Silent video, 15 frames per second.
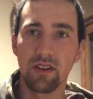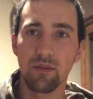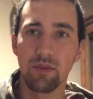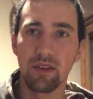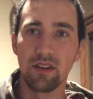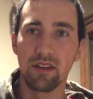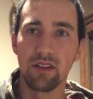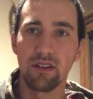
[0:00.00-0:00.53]
up
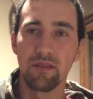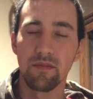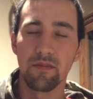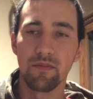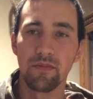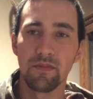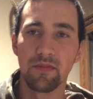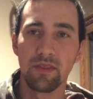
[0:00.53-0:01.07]
here,
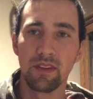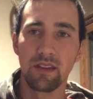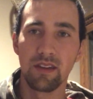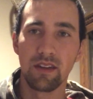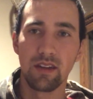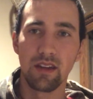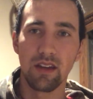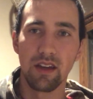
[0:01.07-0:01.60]

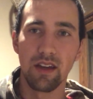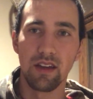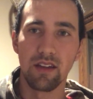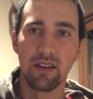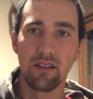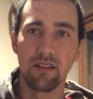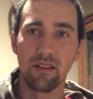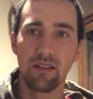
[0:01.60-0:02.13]

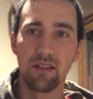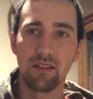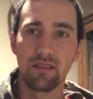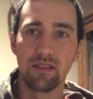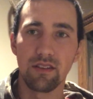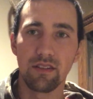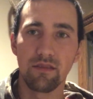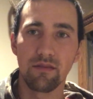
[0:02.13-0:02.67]
and
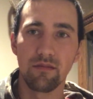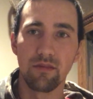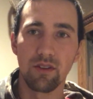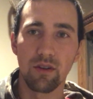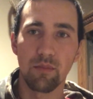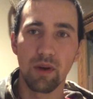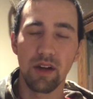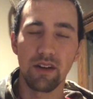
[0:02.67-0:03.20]
this
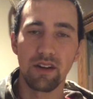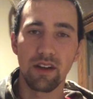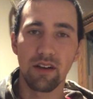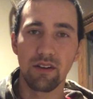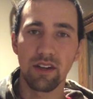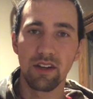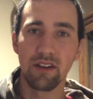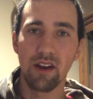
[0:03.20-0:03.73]
little button
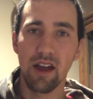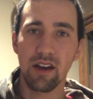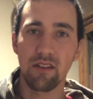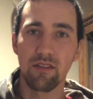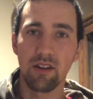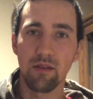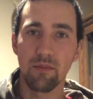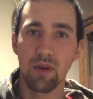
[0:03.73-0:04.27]
down here,
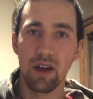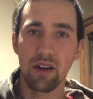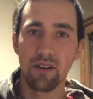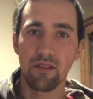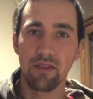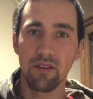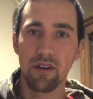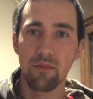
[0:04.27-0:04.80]
activated by
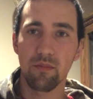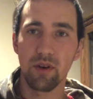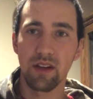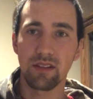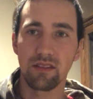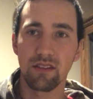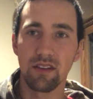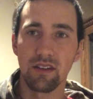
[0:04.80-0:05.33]
your thumb
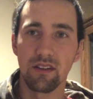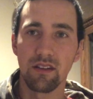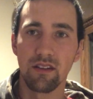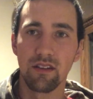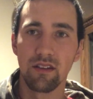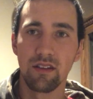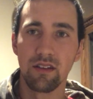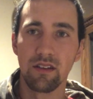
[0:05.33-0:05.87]
pressing it,
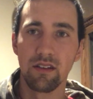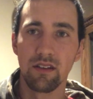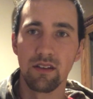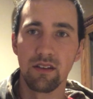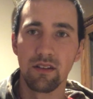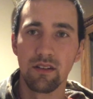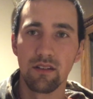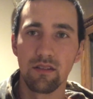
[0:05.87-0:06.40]

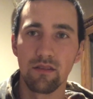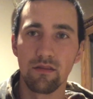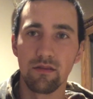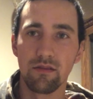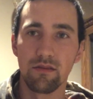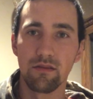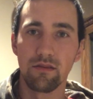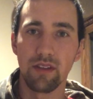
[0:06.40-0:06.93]

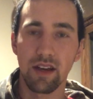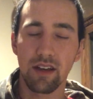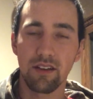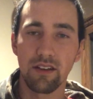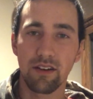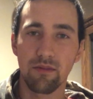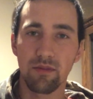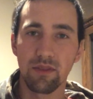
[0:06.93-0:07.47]
that
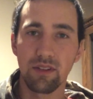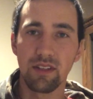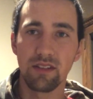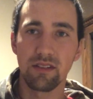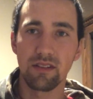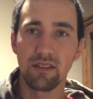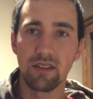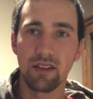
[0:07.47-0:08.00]
click
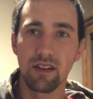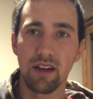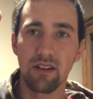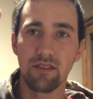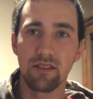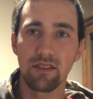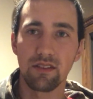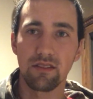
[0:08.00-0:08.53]
releases it. Now
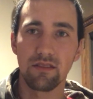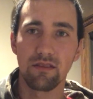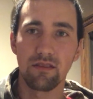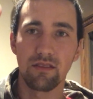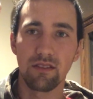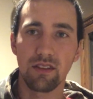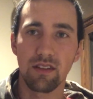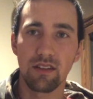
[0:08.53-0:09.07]
this
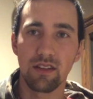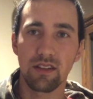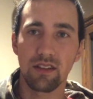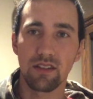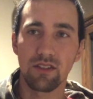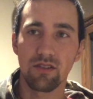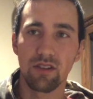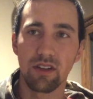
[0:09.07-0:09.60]
can let
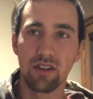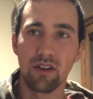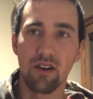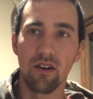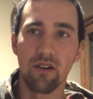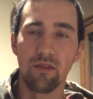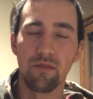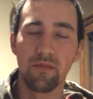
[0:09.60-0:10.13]
the string
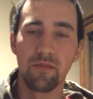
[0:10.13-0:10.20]
go.